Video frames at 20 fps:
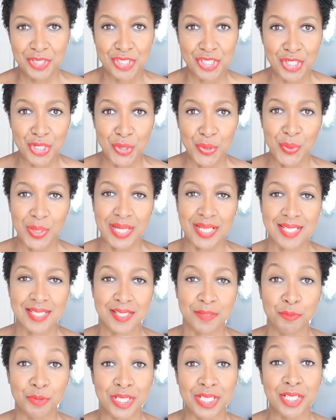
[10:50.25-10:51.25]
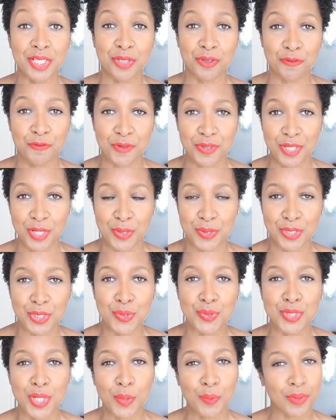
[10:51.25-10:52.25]
shoe is really good for those who
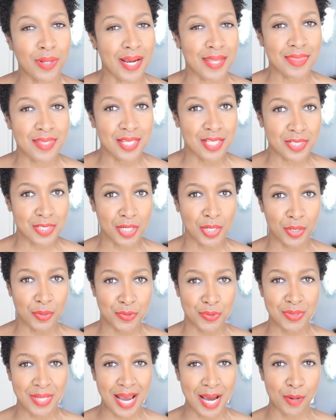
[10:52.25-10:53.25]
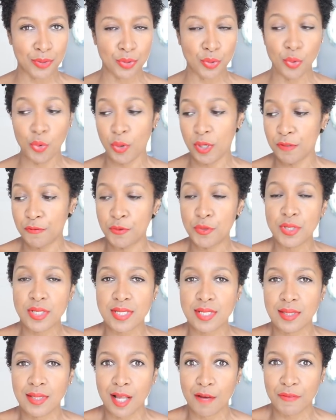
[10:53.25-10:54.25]
don't like their toes out or if you
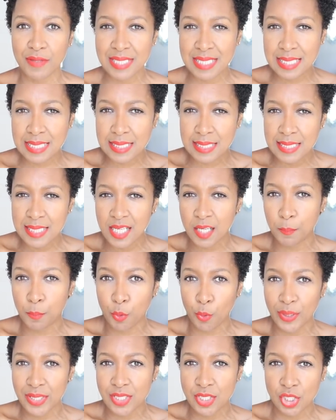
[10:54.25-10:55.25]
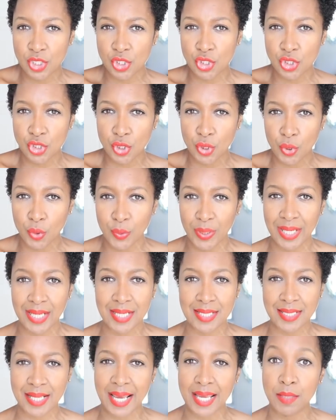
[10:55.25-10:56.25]
just love a sleek pointy shoe
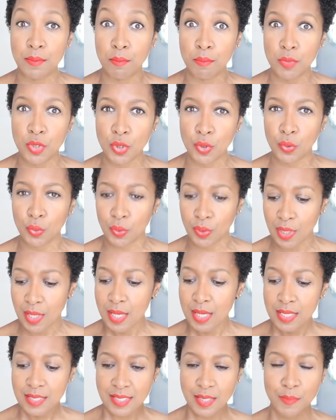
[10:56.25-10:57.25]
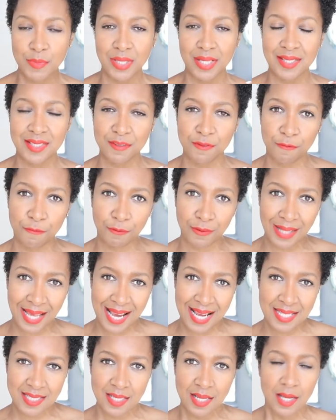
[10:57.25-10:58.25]
is a mule. Something's
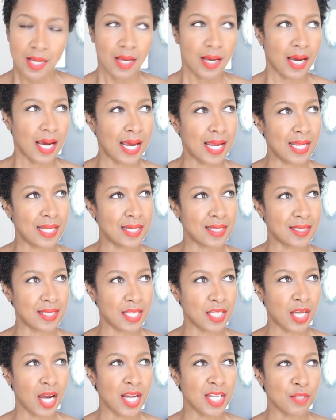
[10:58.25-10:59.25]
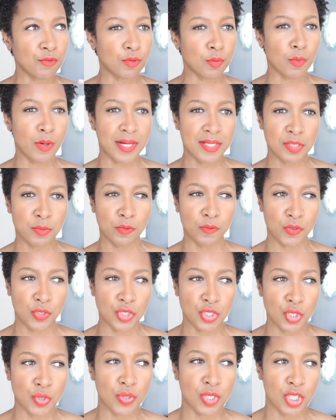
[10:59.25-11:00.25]
flat and it kind of reminds me of a
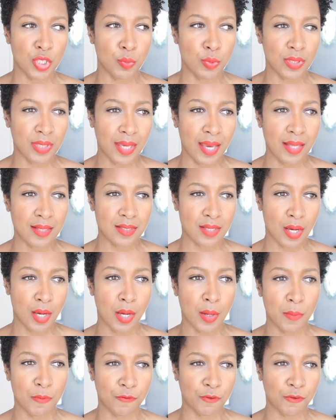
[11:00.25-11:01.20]
shoe that you would get um,